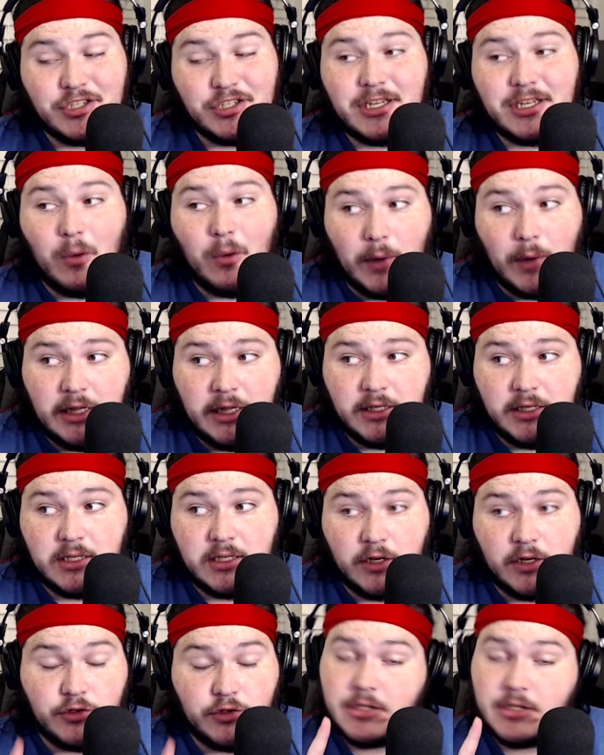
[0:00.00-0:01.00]
and one of these
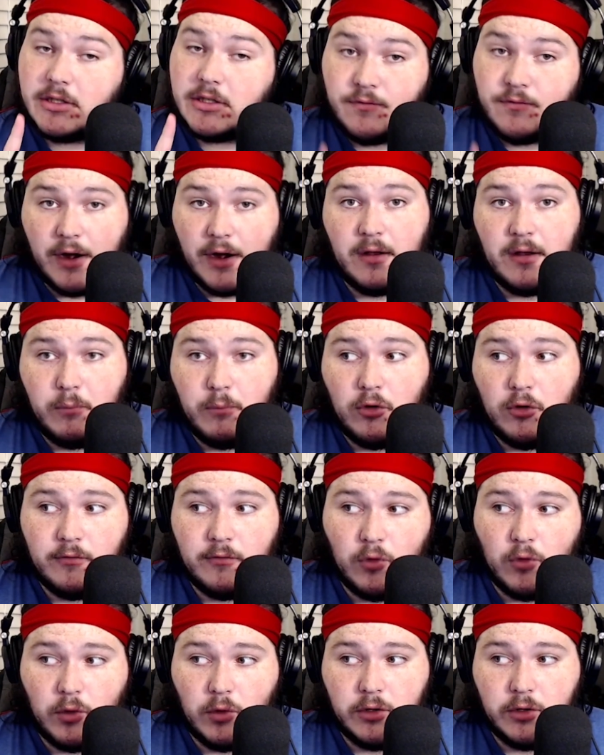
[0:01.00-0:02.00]
countries is very important for
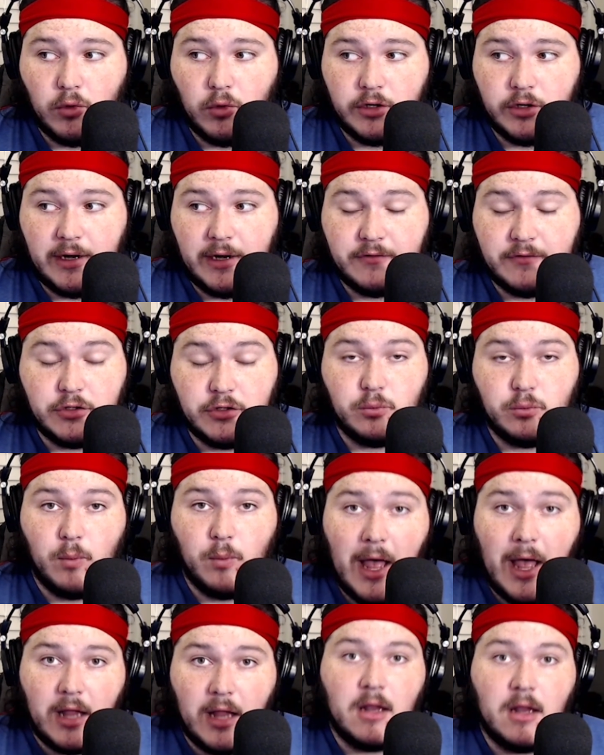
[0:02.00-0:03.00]
World of Warcraft as
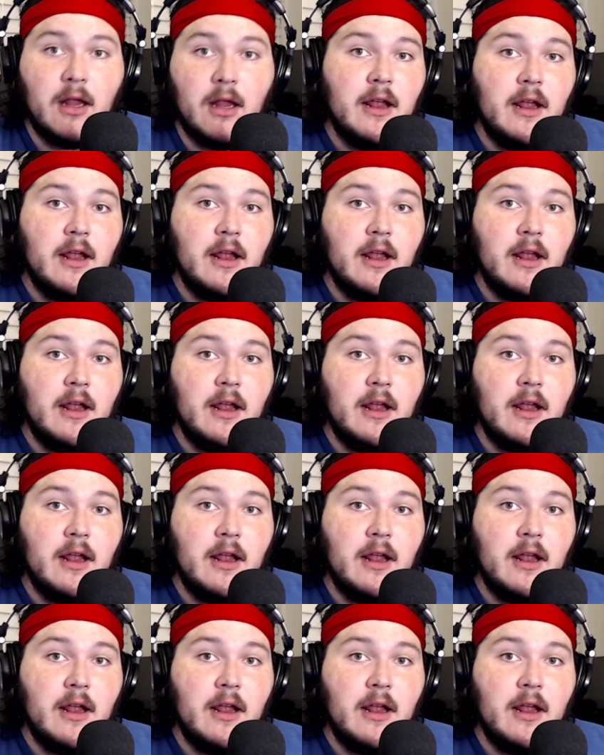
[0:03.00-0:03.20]
well,